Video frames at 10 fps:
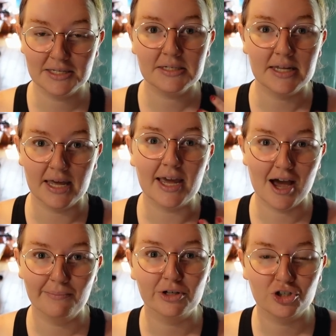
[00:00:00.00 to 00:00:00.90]
seeing
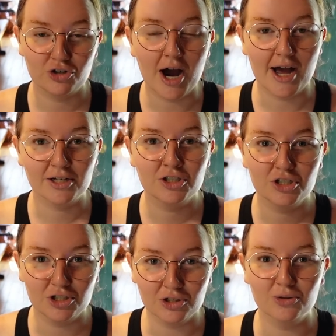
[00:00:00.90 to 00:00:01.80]
how much
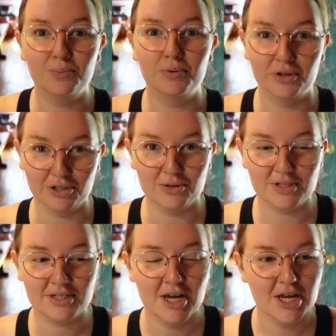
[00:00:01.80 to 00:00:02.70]
trash you
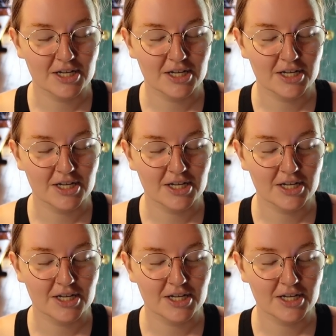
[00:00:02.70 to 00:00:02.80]
produce.